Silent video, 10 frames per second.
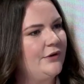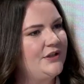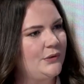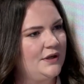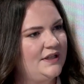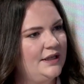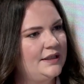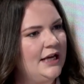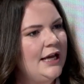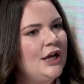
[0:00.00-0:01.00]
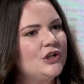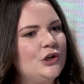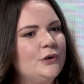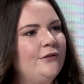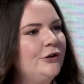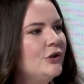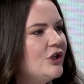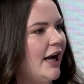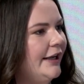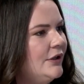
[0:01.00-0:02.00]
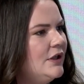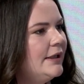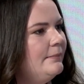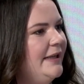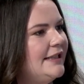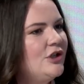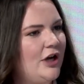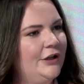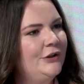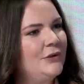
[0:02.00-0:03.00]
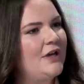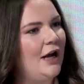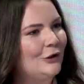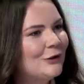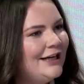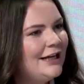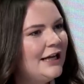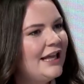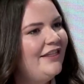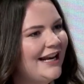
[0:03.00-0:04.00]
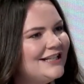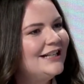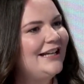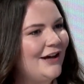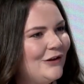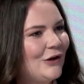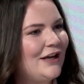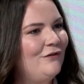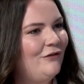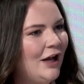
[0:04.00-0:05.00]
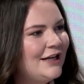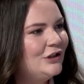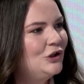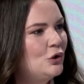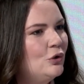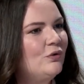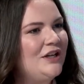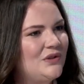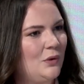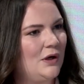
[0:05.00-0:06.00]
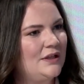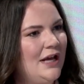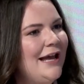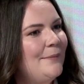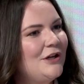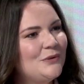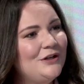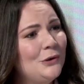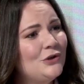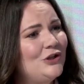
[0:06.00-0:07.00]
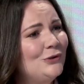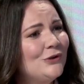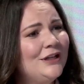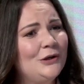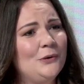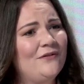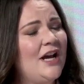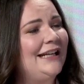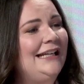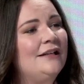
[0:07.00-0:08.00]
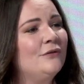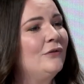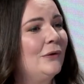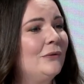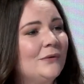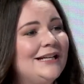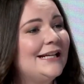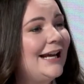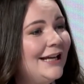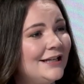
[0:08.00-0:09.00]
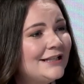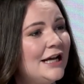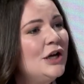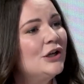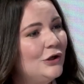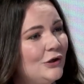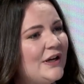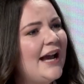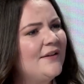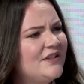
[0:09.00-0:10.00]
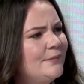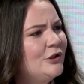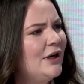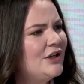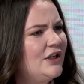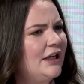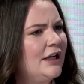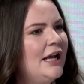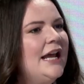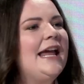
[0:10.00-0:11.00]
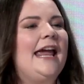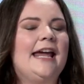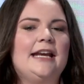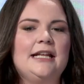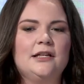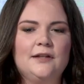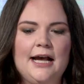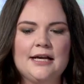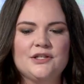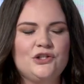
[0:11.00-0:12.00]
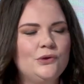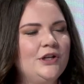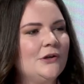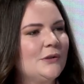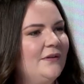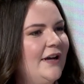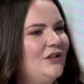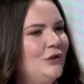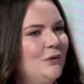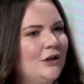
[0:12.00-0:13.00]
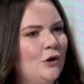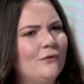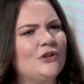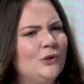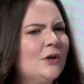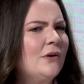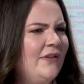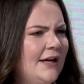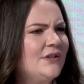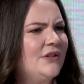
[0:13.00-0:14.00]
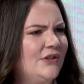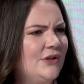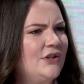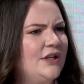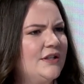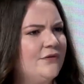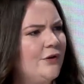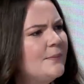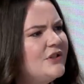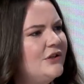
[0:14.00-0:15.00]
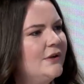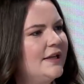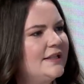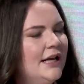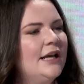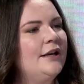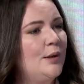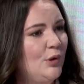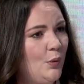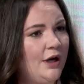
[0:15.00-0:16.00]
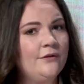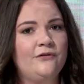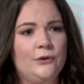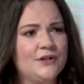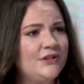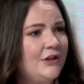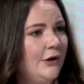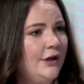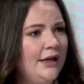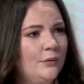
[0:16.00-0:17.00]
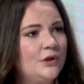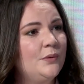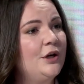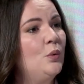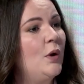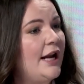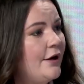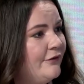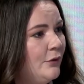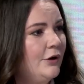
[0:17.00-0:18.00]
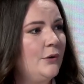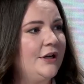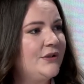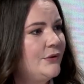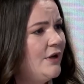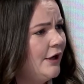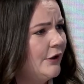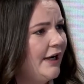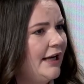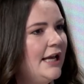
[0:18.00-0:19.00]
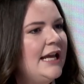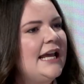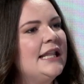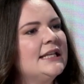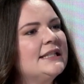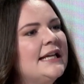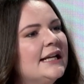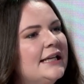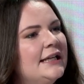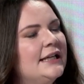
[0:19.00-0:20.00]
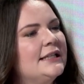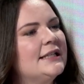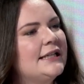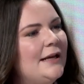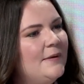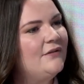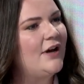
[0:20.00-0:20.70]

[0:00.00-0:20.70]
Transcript: resources. So if your child meets a child who's hungry, they together can find a local resource, because we know children who have not eaten for three days could have some aggression. And in the last two years, we've had two hundred, over two hundred thousand searches from students. Number one, food insecurity, which we know one out of four are going to school hungry. And the second is escaping